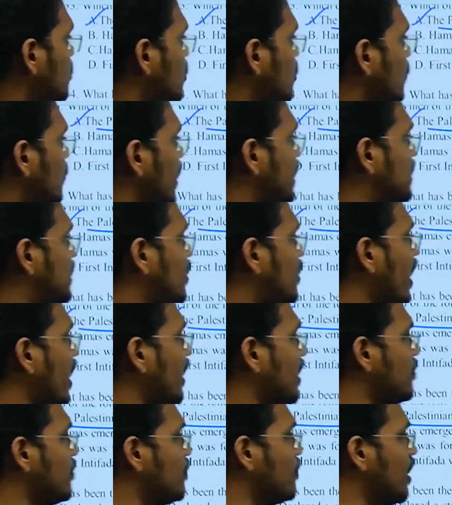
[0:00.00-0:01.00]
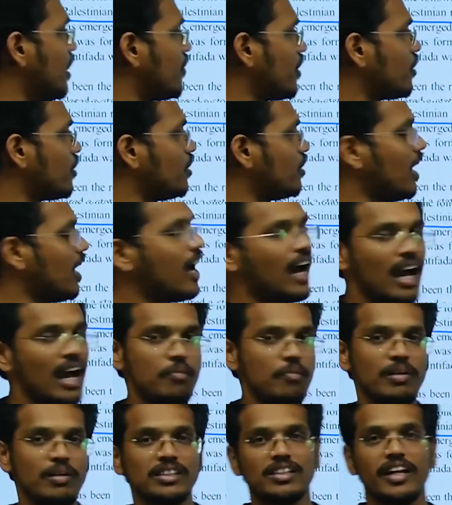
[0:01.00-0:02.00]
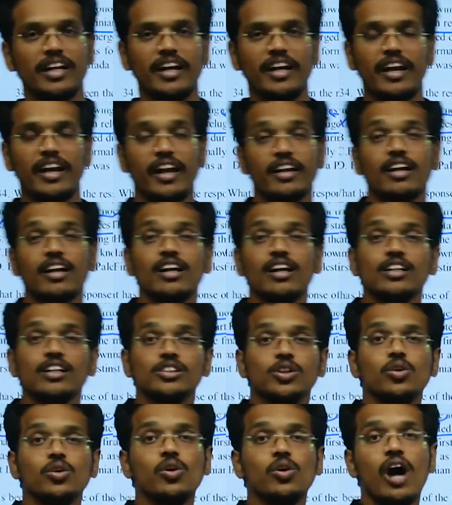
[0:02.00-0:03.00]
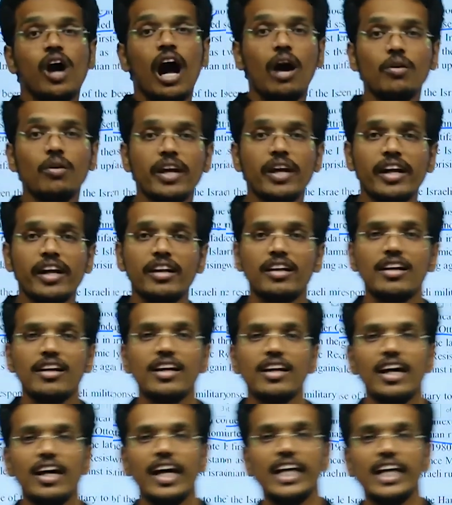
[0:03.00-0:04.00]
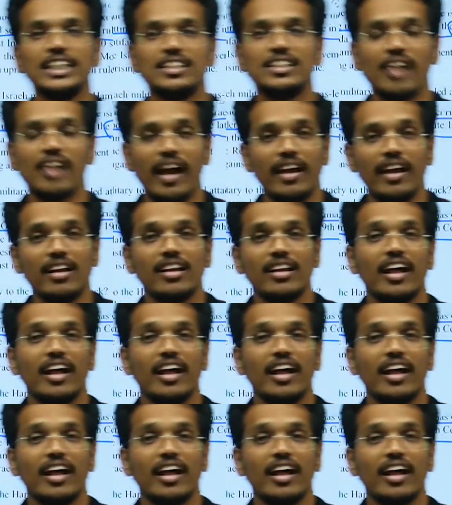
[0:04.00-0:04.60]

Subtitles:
of the Israeli military to the Hamas-led attack? So how did Israel